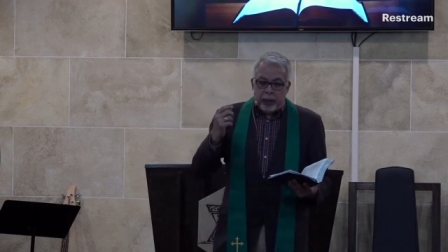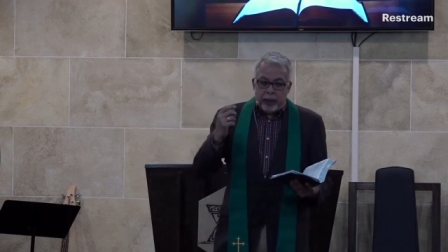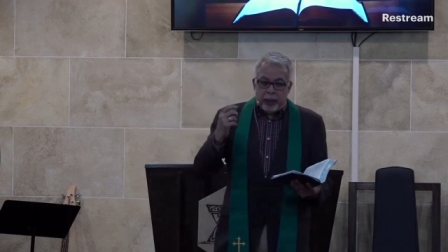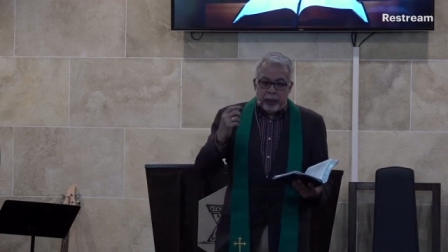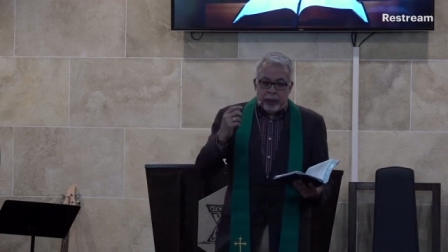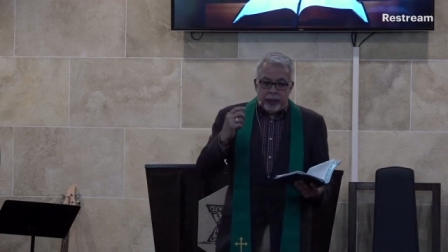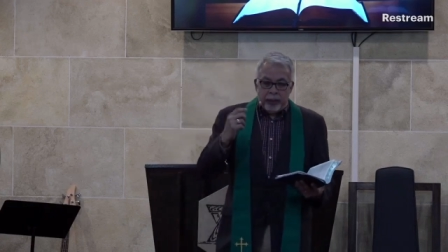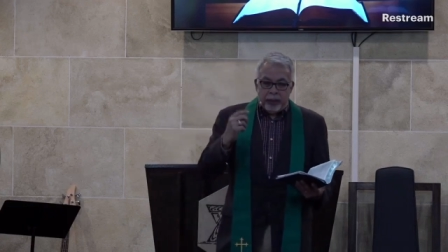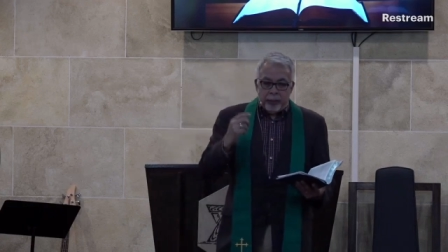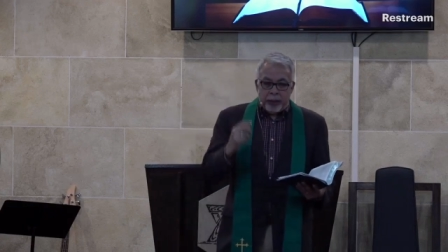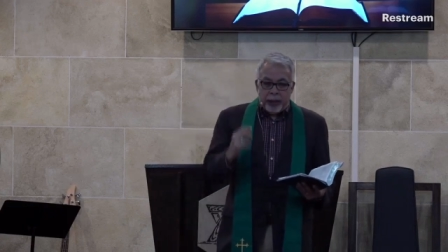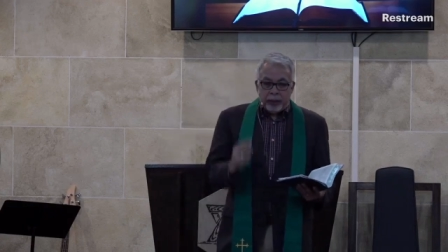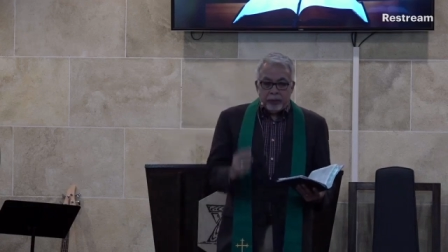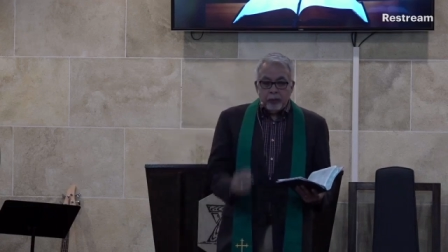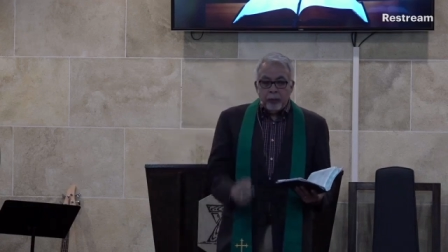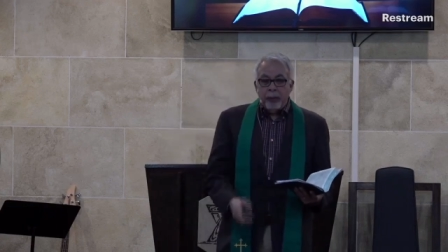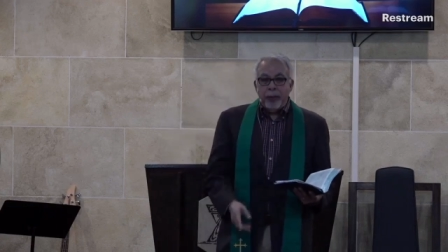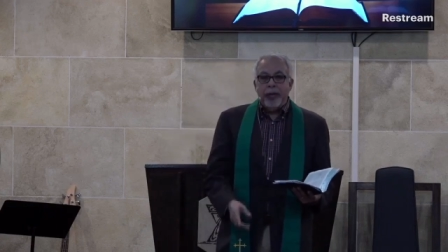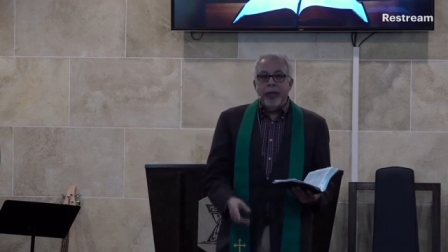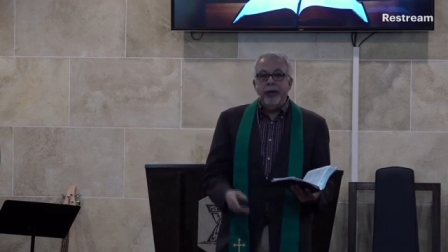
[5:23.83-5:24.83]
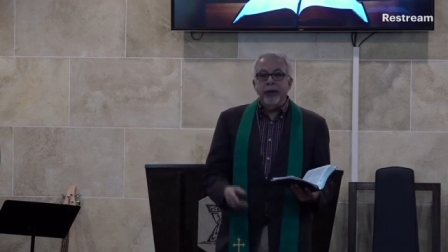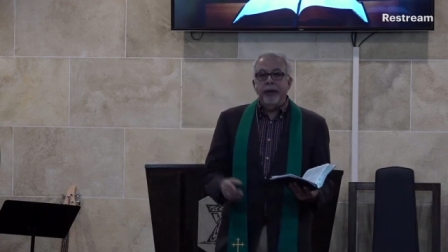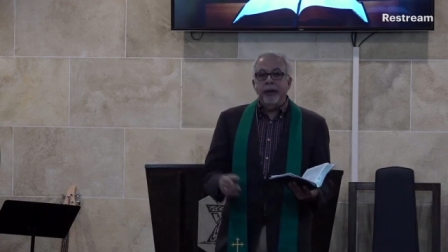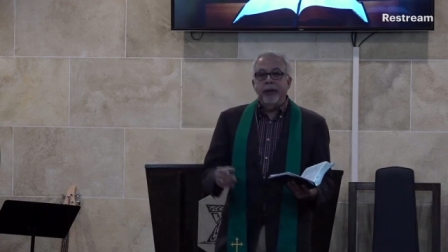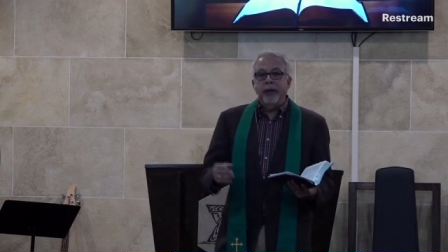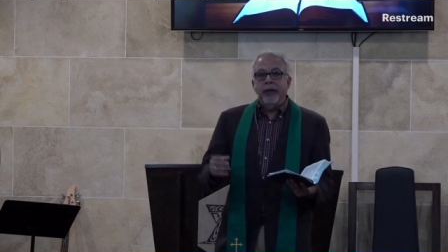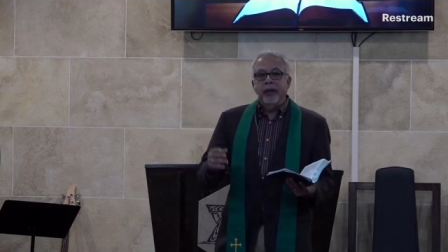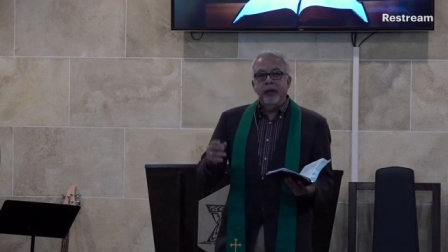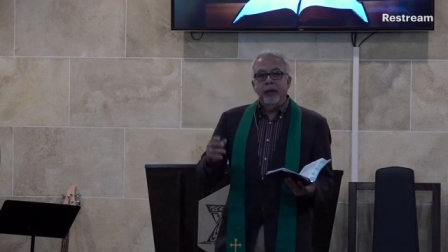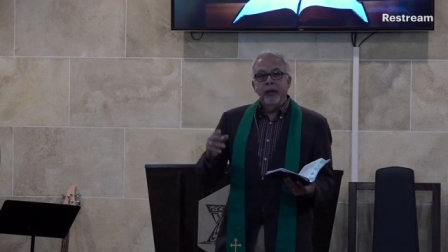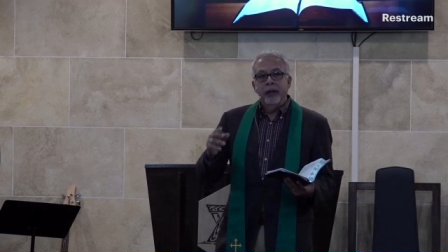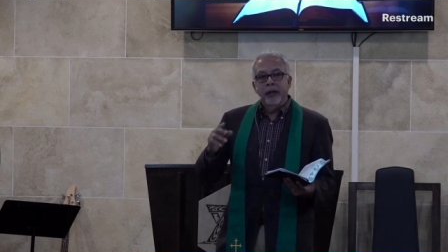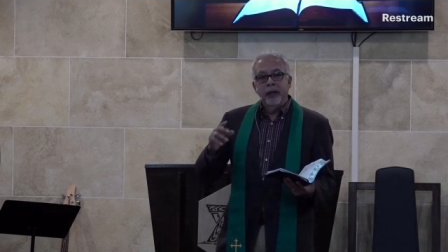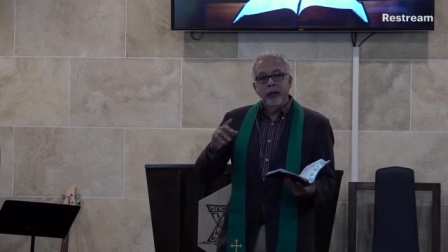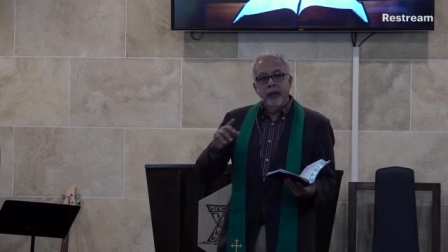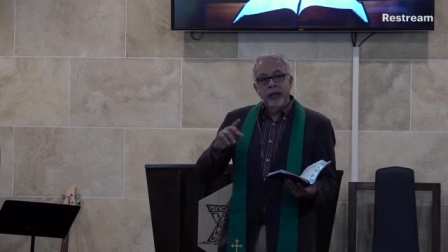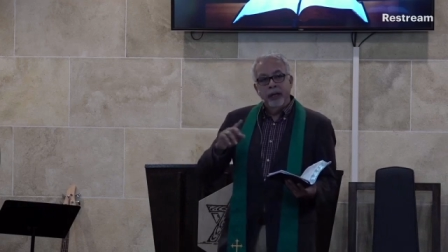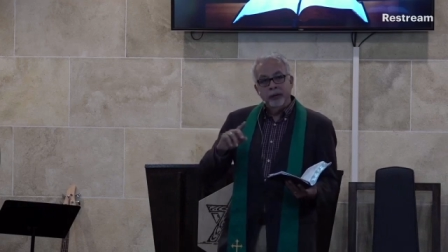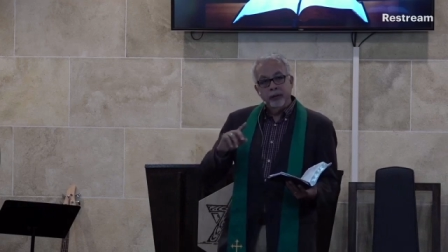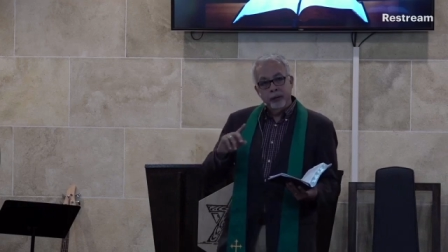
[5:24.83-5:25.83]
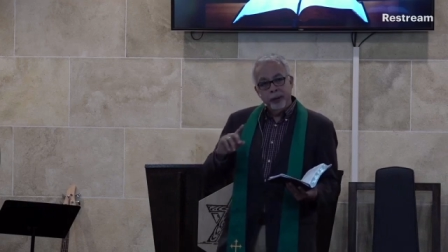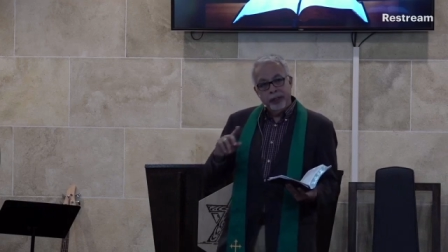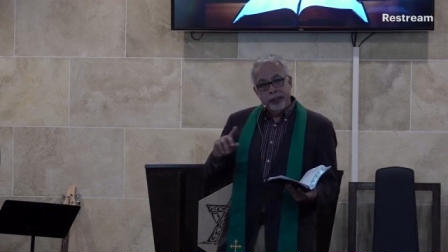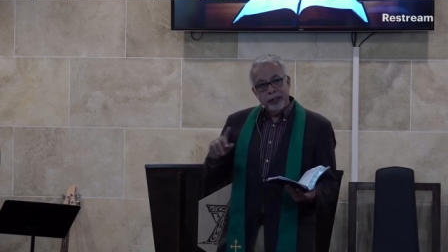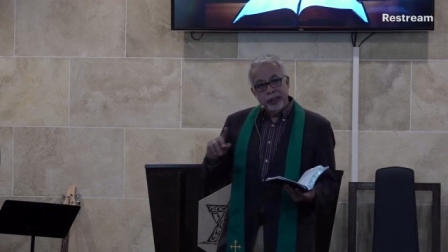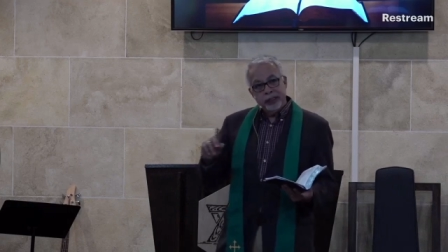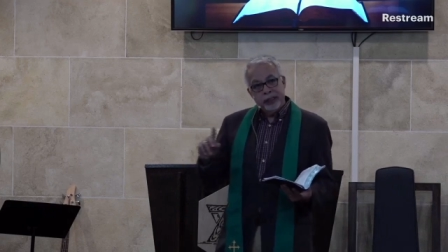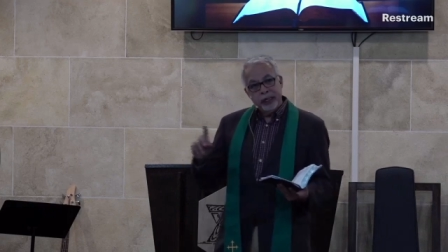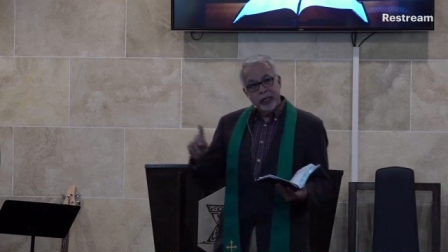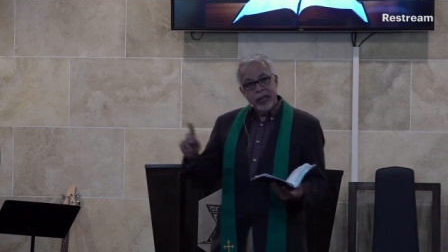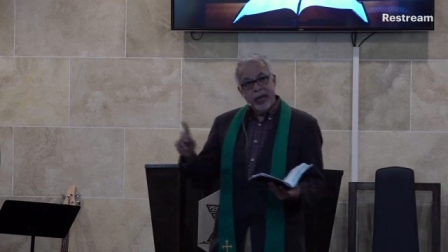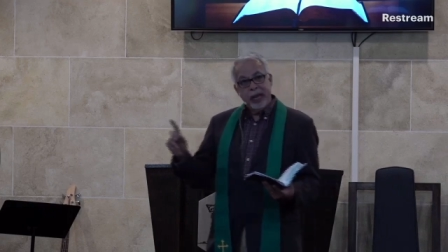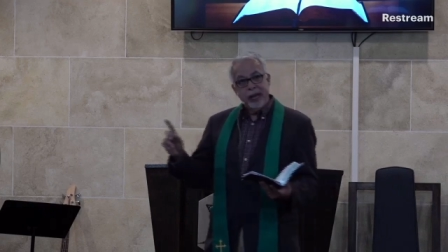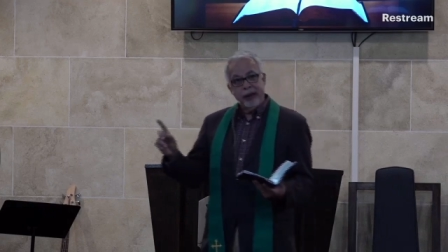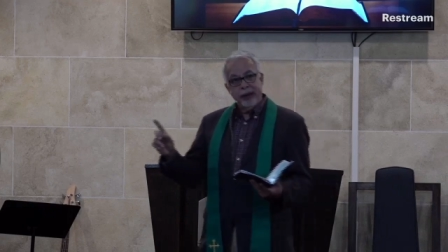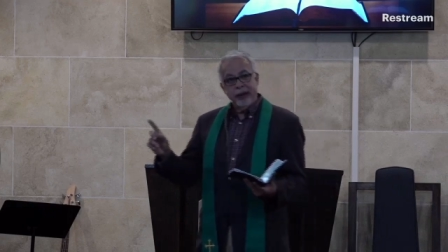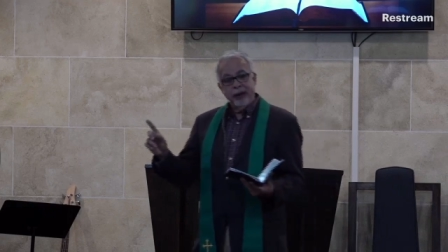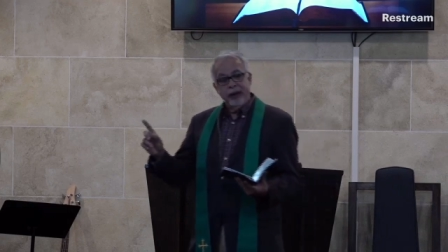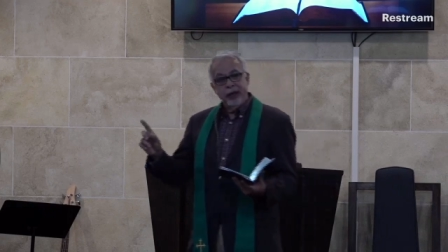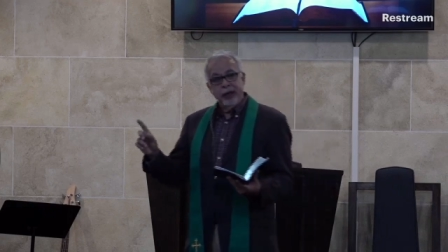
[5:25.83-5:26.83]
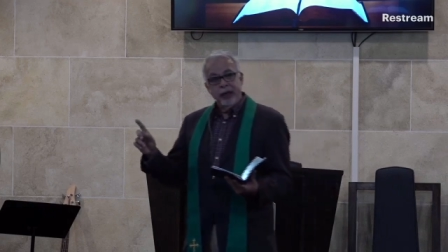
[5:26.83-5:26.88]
The Apostle Peter has written this letter